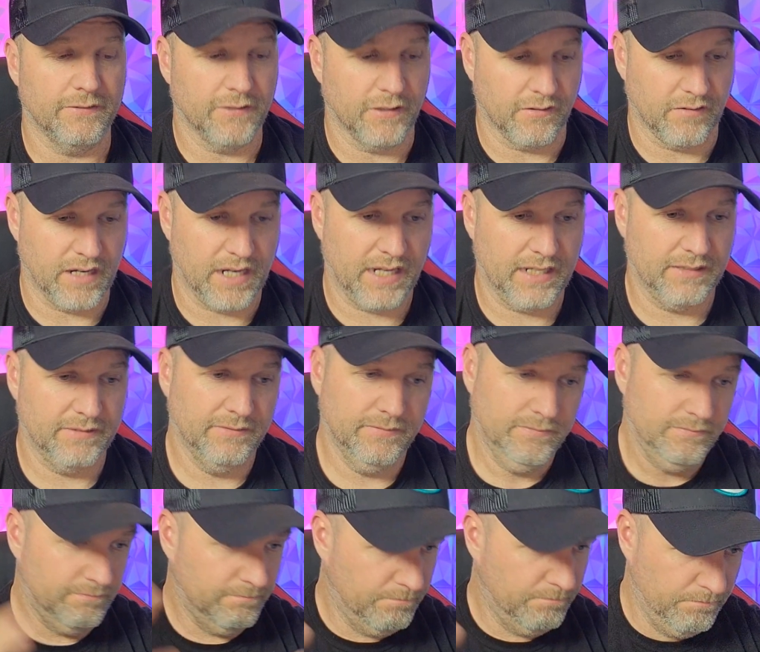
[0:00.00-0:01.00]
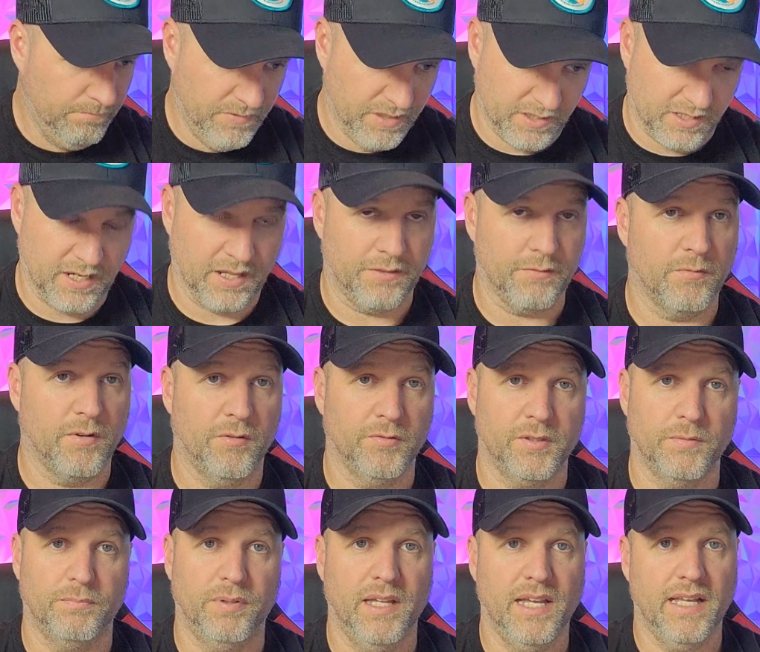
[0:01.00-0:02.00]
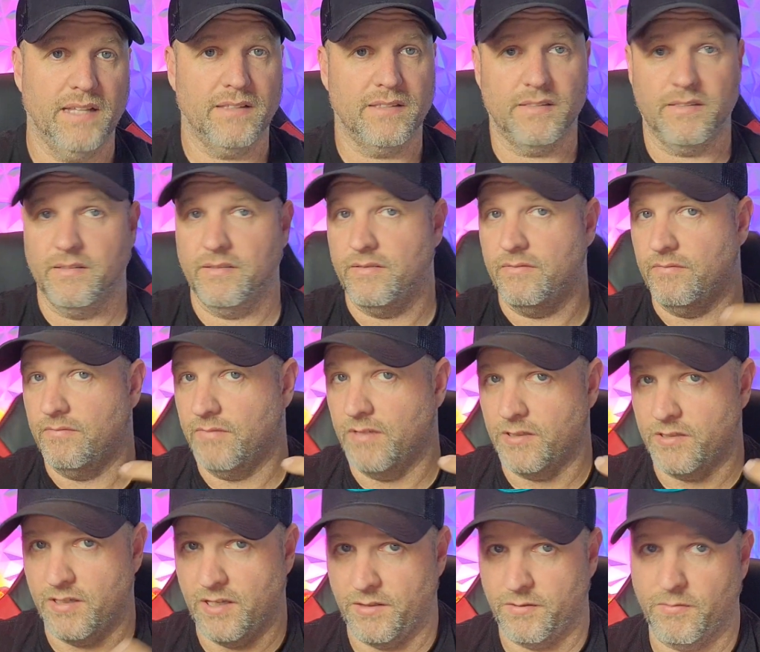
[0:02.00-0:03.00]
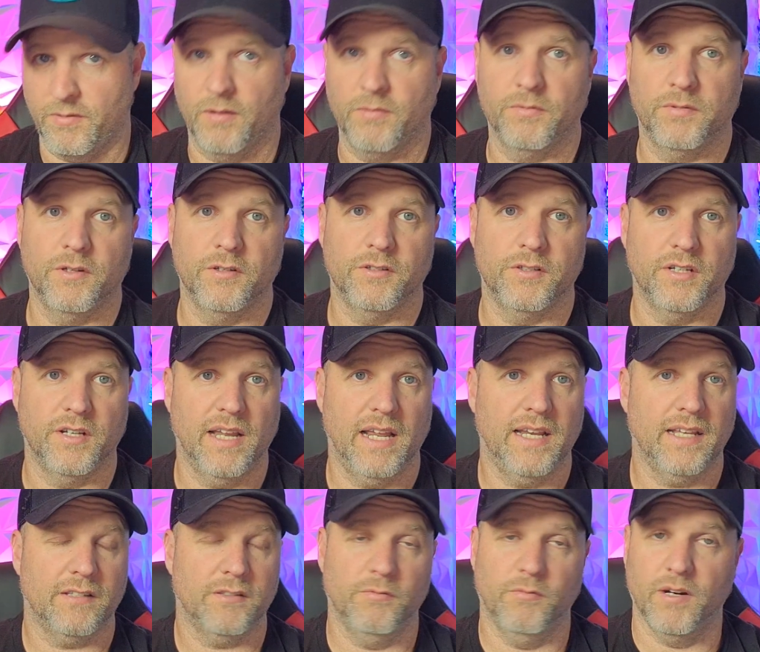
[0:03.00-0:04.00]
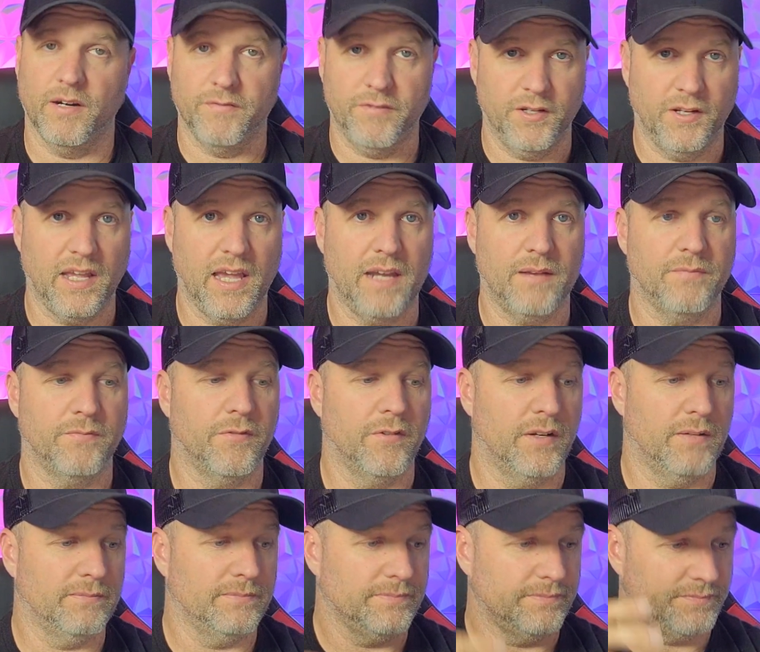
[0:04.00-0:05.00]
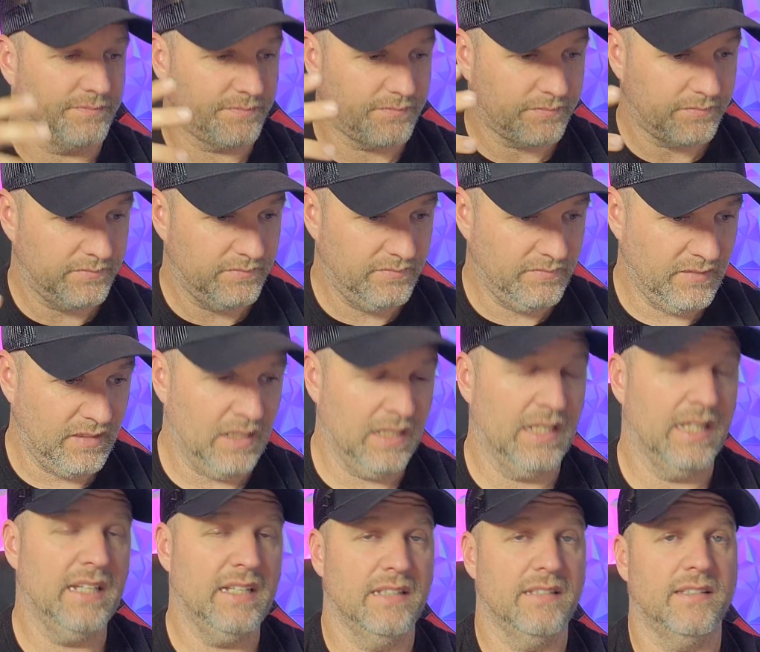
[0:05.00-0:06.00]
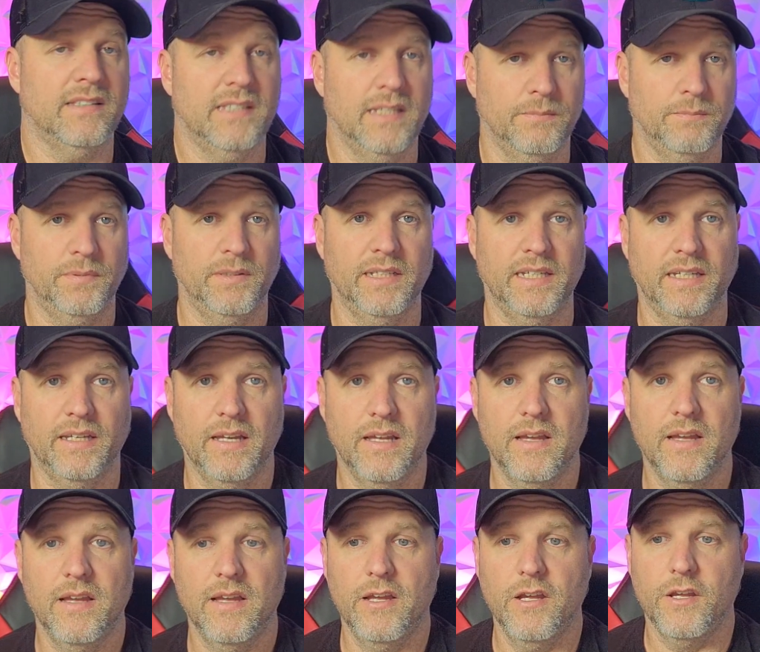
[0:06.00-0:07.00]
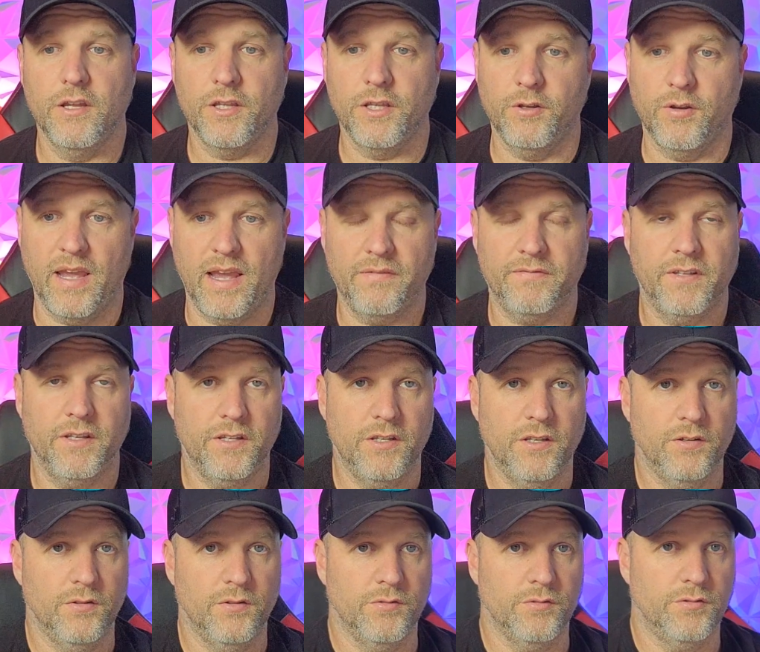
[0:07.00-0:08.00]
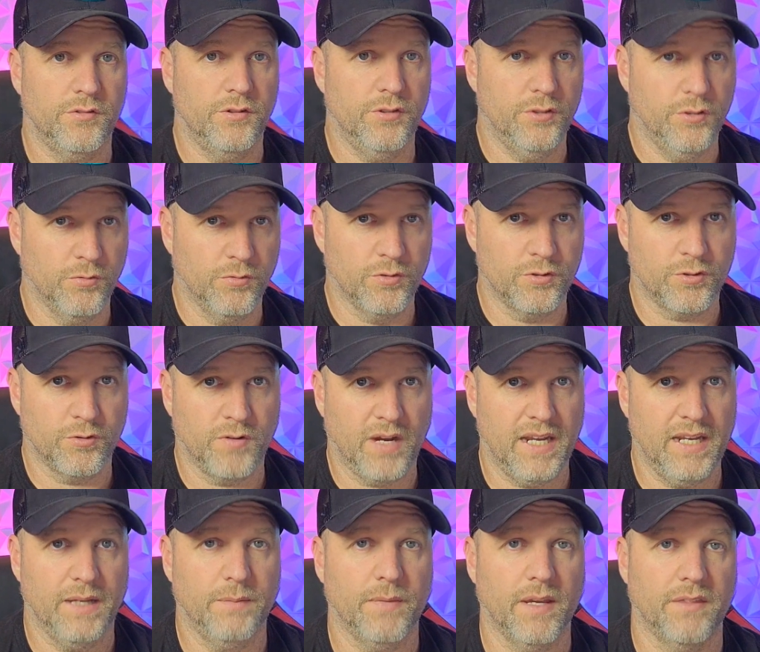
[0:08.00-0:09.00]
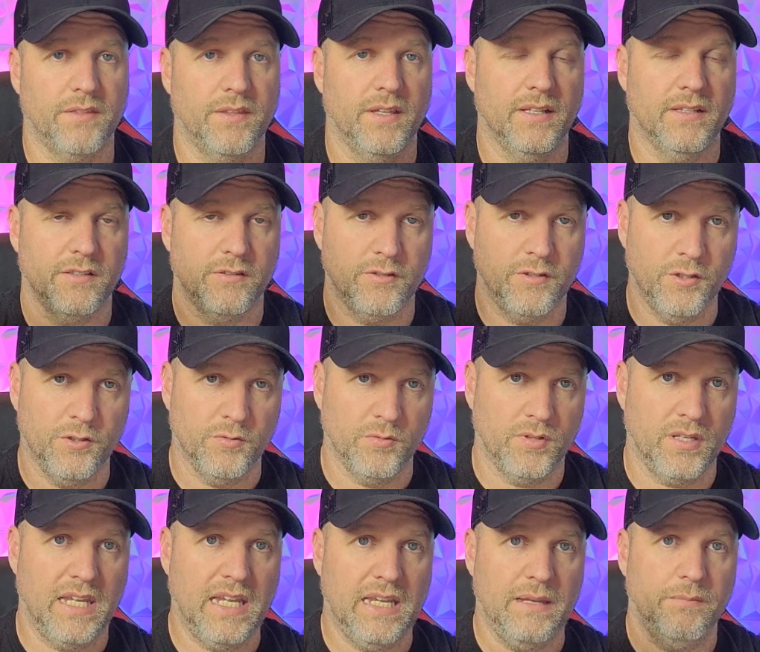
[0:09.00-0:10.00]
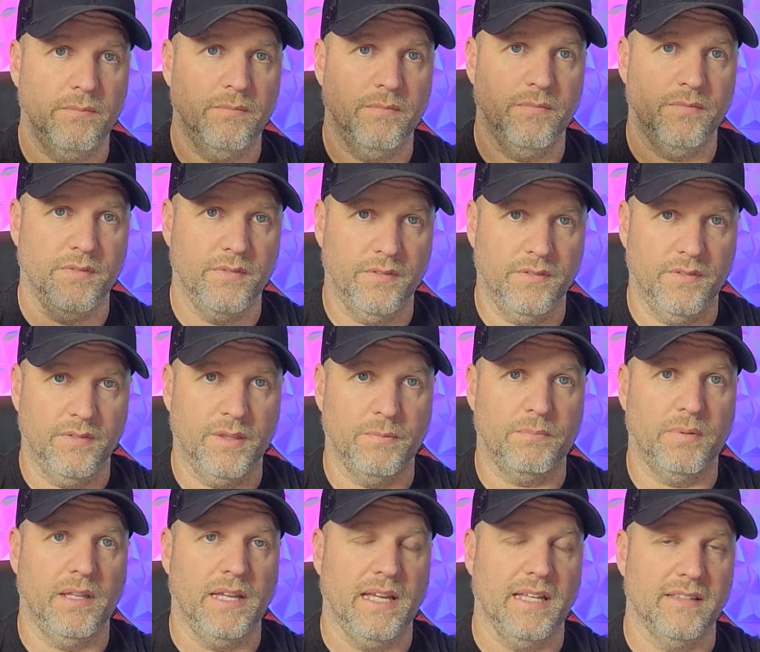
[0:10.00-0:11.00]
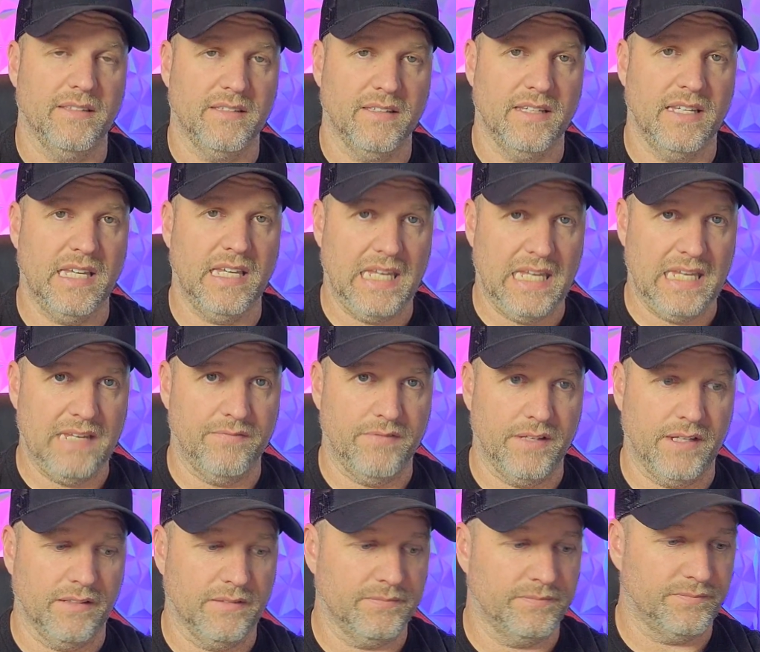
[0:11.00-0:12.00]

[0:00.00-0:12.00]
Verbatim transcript: All right. There's nothing wrong with the plants. There's nothing wrong with your genetics, wherever you got them from. It is simply you have to use your training methods to keep the plants even.